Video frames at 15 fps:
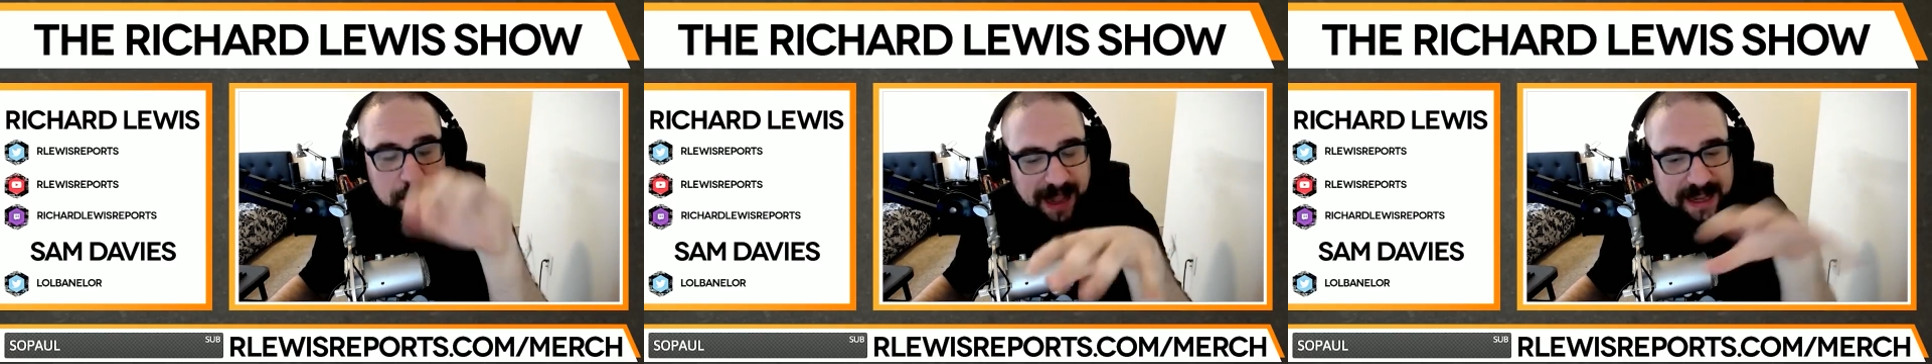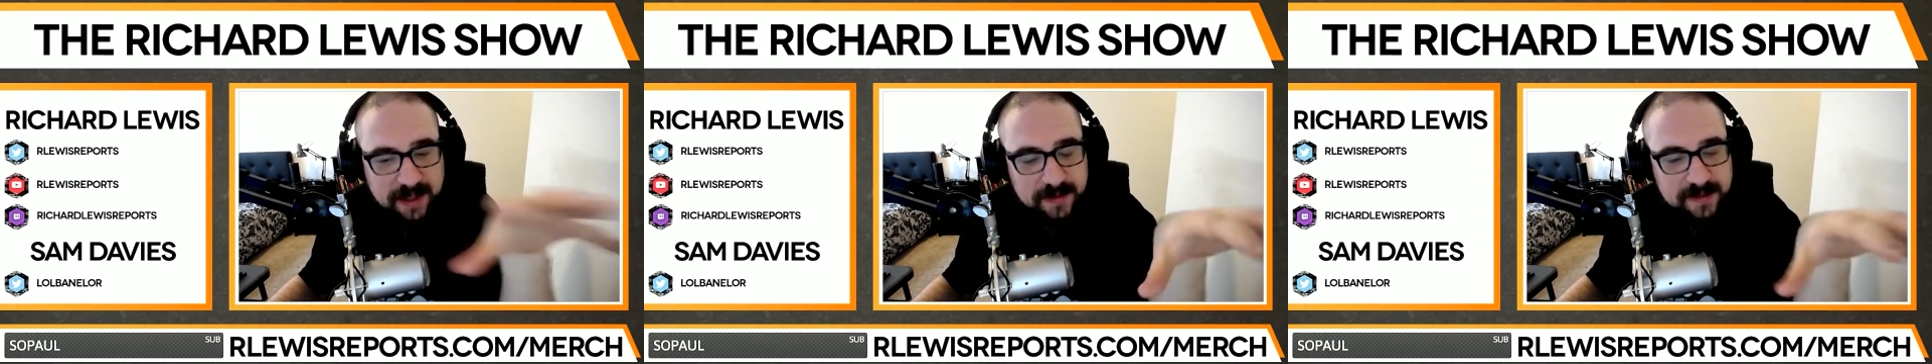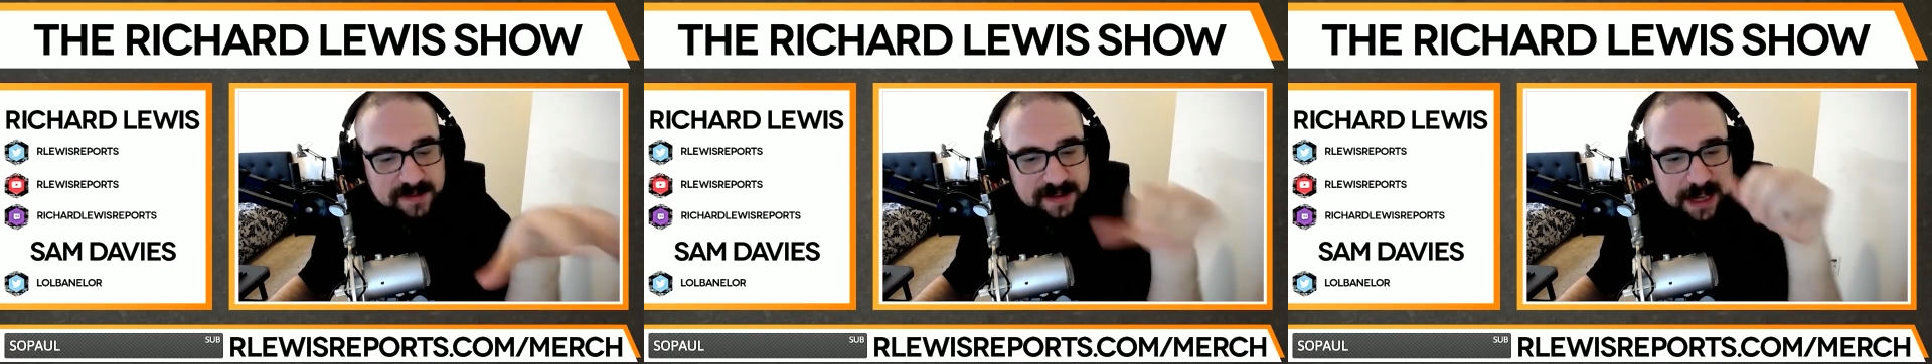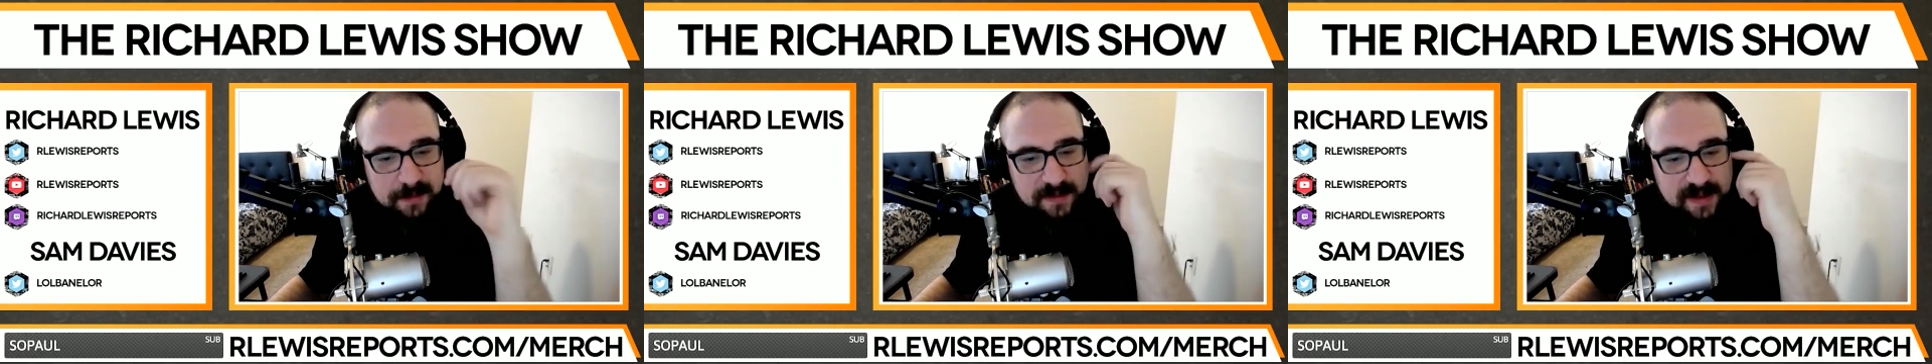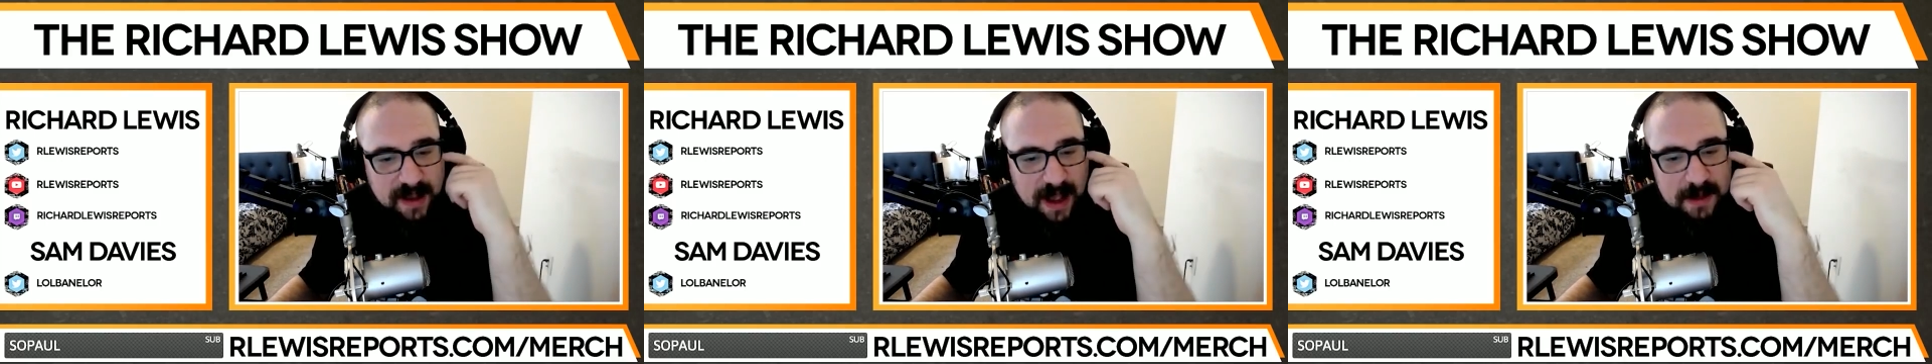back at the
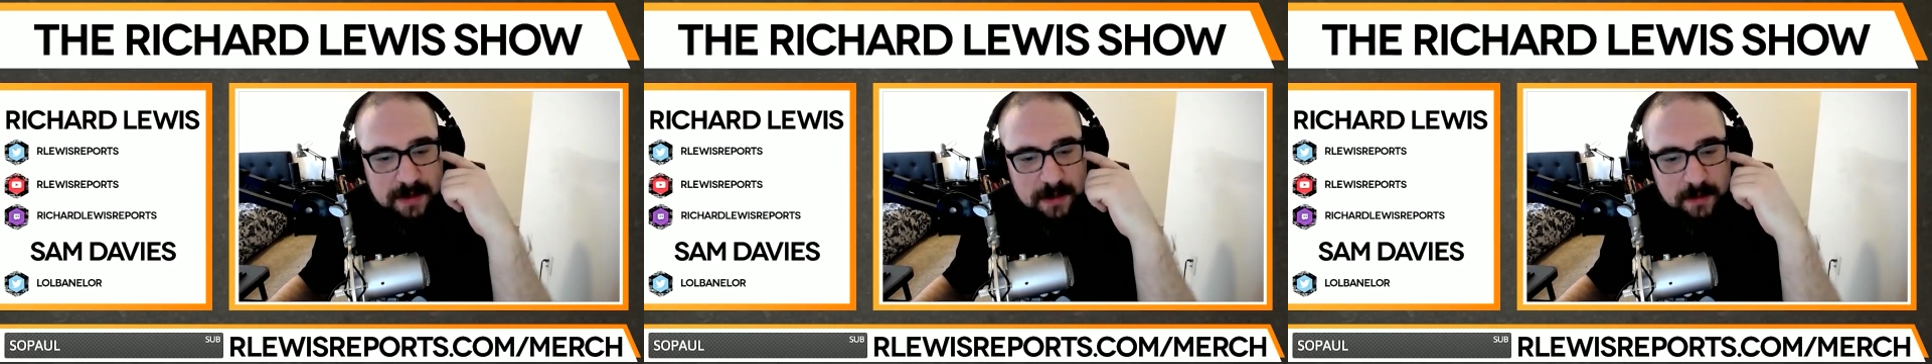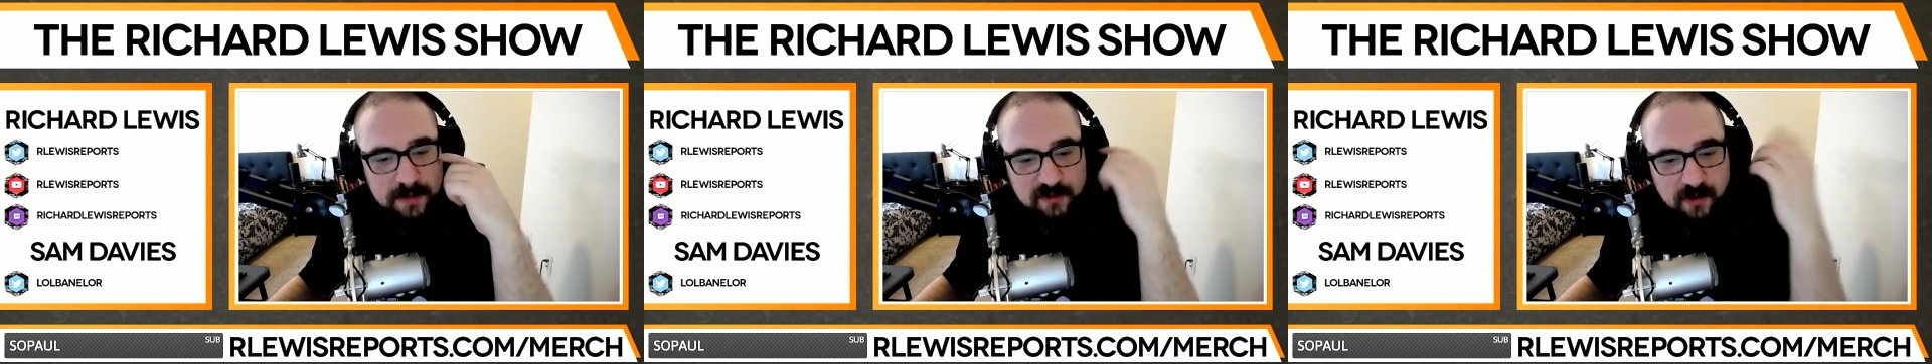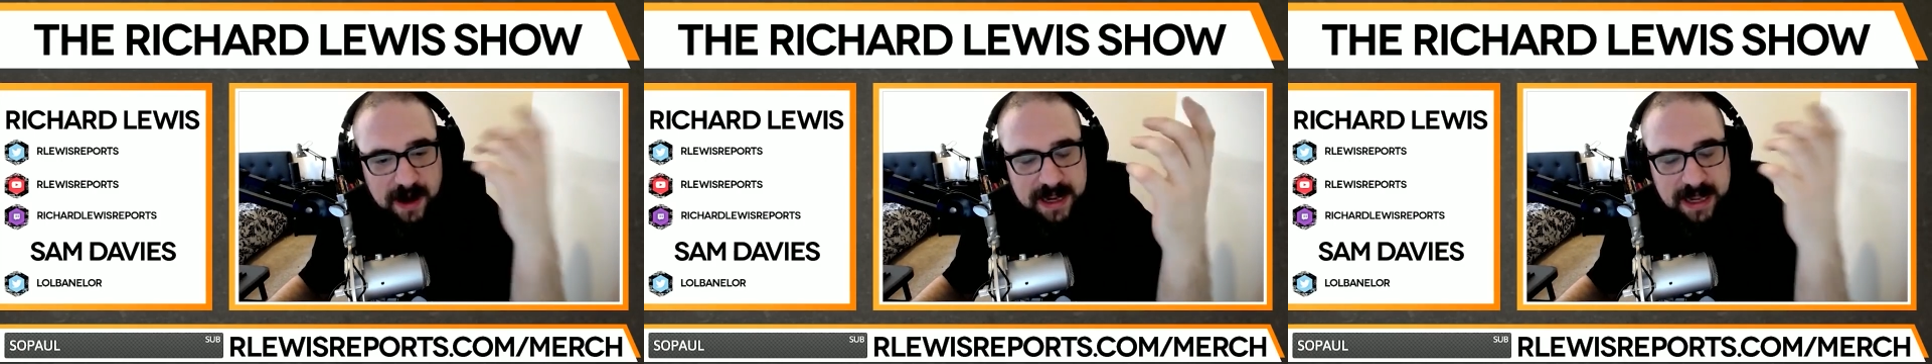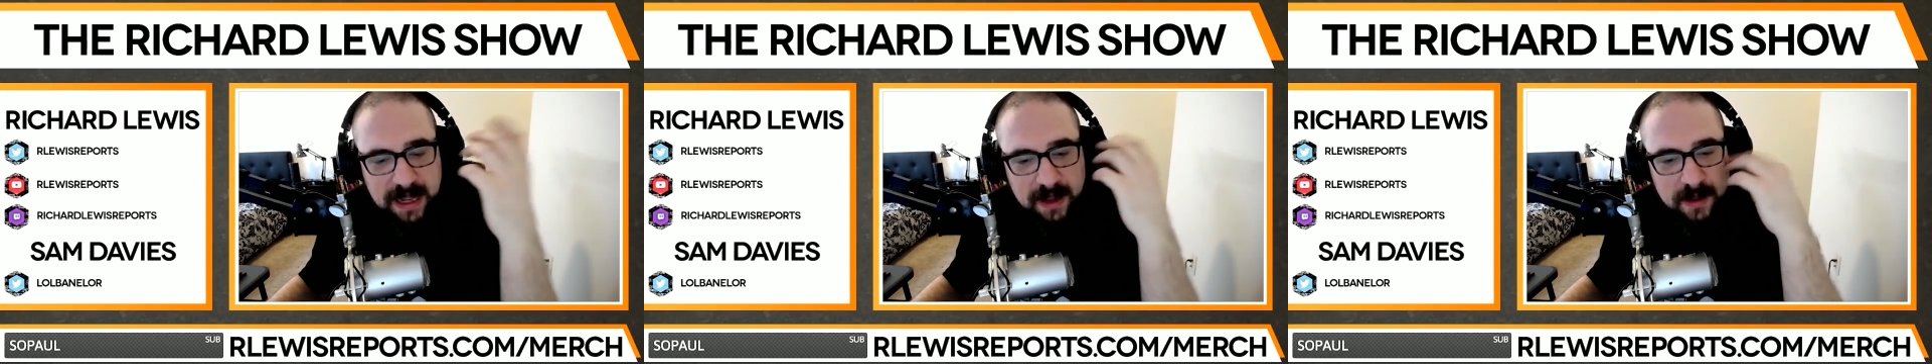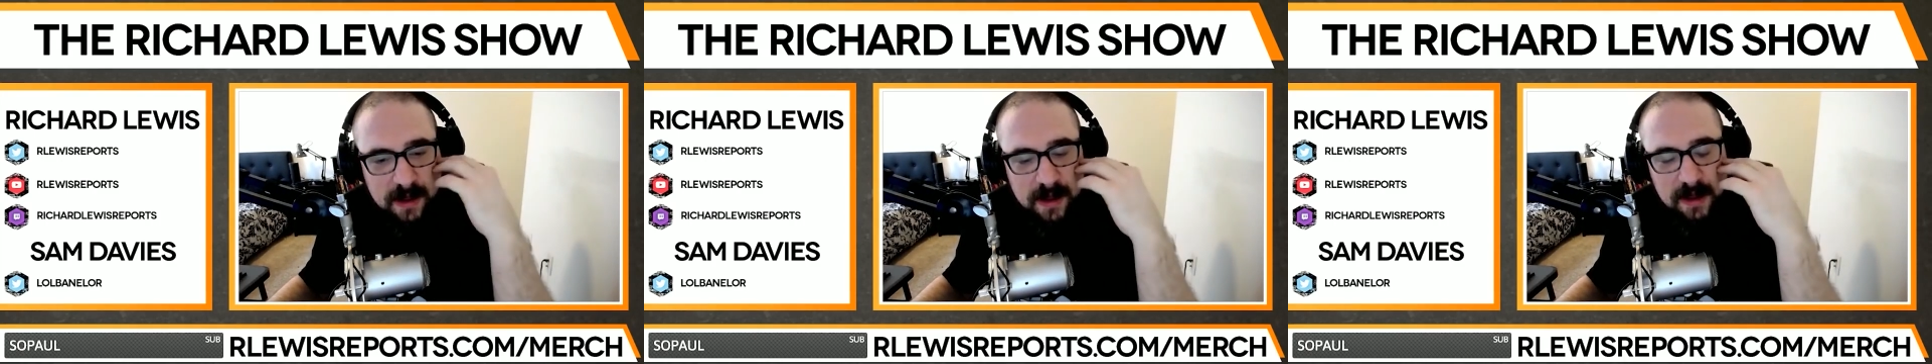same time he was
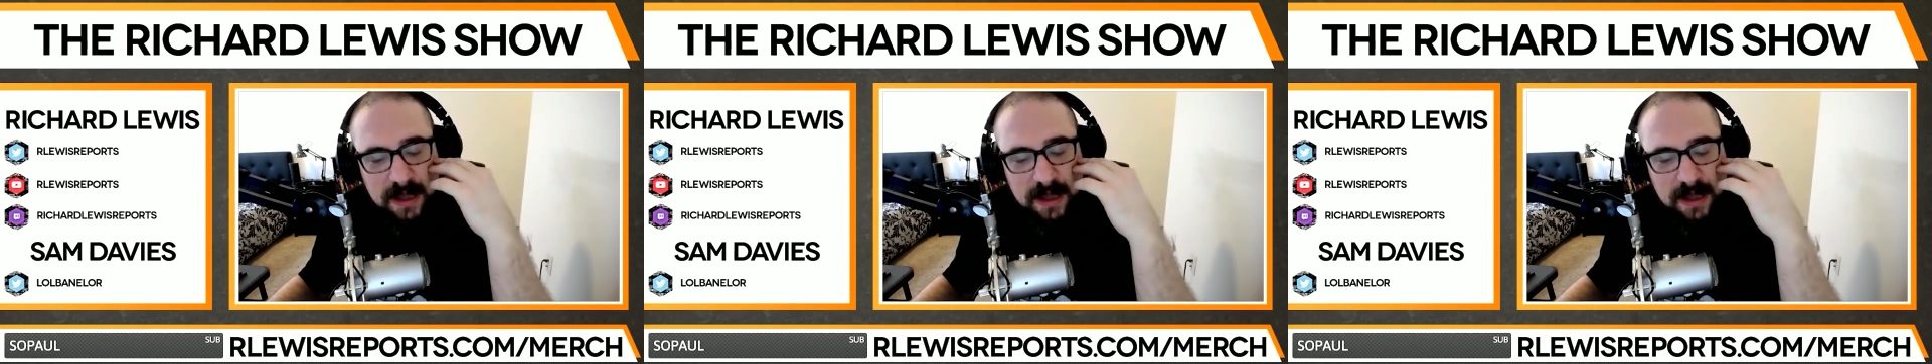writing